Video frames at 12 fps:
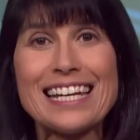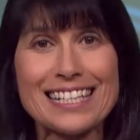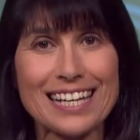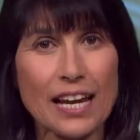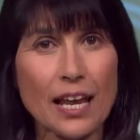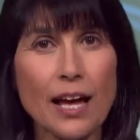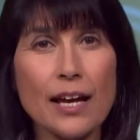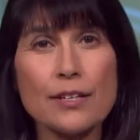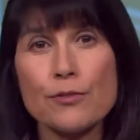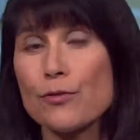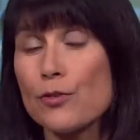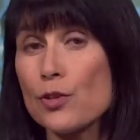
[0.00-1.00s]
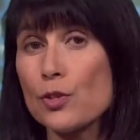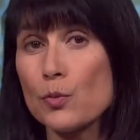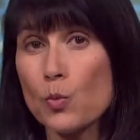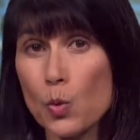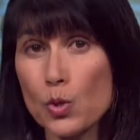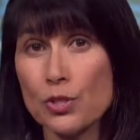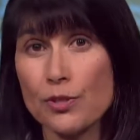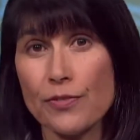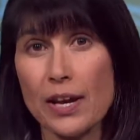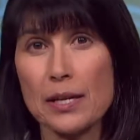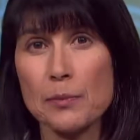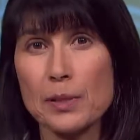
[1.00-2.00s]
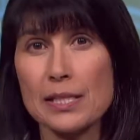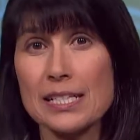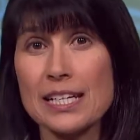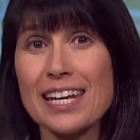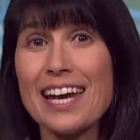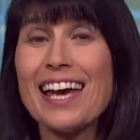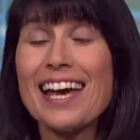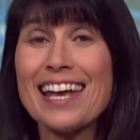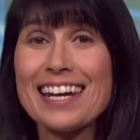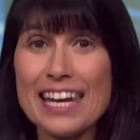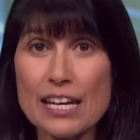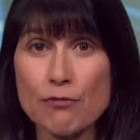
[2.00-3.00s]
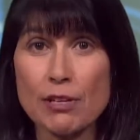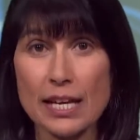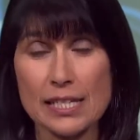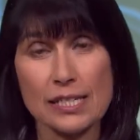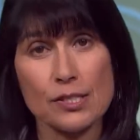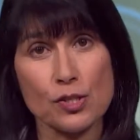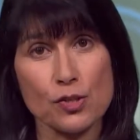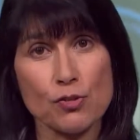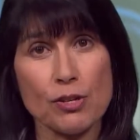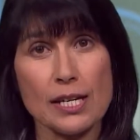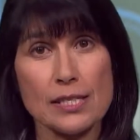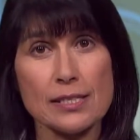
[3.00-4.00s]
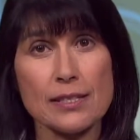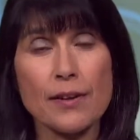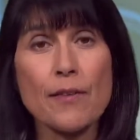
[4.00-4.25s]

decline in food and water availability, and heat-related stress.